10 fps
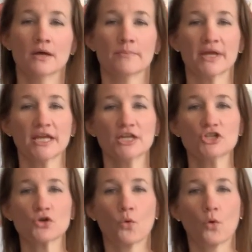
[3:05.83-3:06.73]

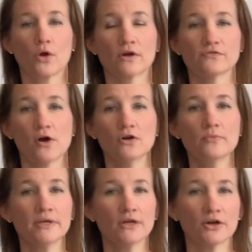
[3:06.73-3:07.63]
page or follow
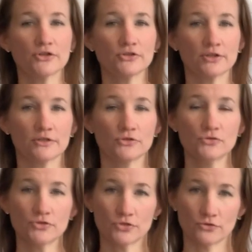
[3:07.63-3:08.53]
me on
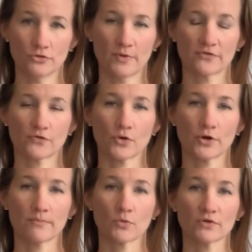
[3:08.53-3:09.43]
YouTube
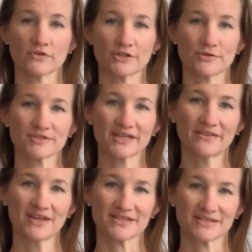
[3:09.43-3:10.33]
for more videos like
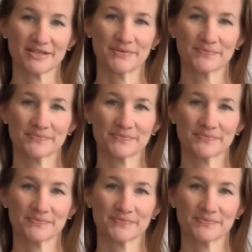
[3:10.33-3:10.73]
this.